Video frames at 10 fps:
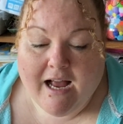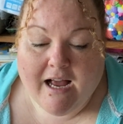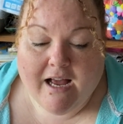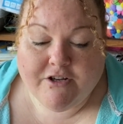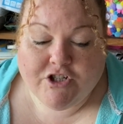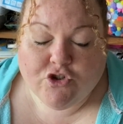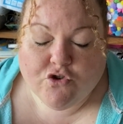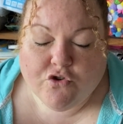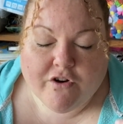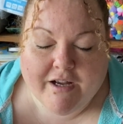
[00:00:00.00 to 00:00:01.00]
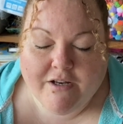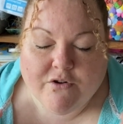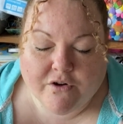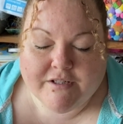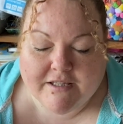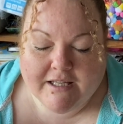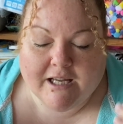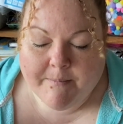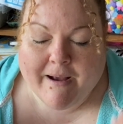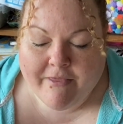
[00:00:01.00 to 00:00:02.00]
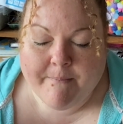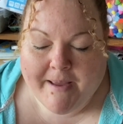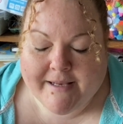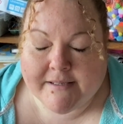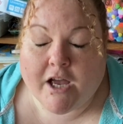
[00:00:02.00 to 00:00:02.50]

And just try not to think about the mess.